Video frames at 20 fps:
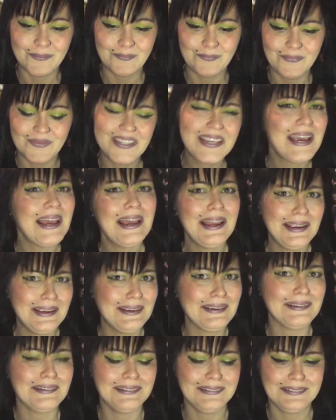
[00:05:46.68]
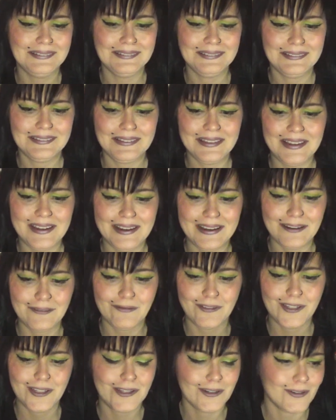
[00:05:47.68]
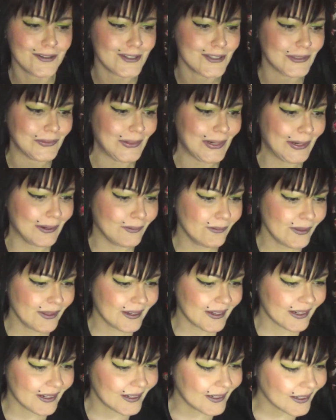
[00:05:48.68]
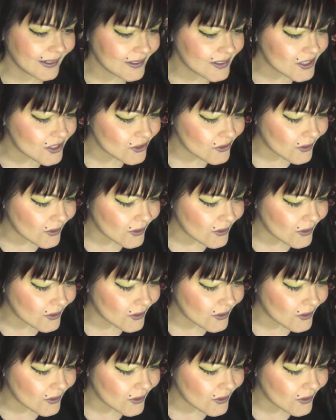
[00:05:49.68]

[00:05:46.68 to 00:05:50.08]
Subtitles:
tag they have here. So how the heck do